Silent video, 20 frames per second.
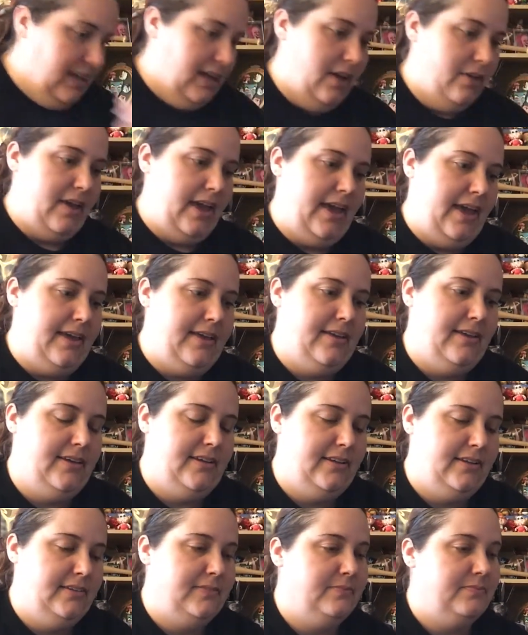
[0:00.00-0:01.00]
Okay.
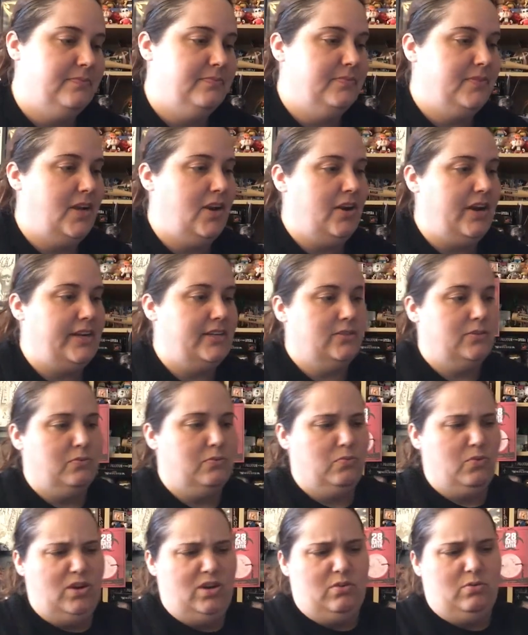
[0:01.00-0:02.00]
All right.
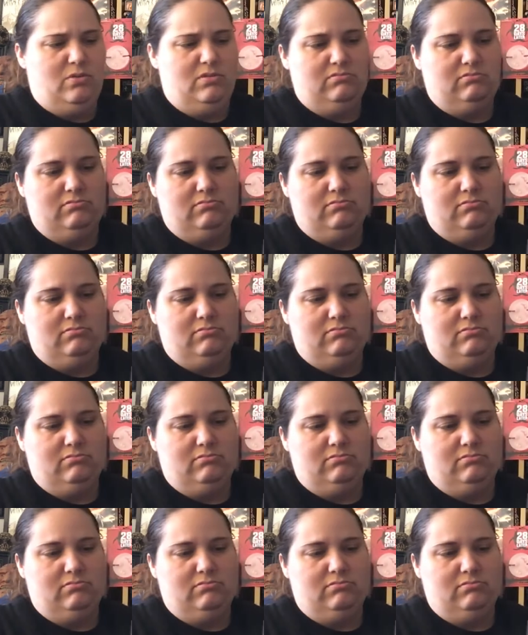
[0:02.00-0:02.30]
Whoa.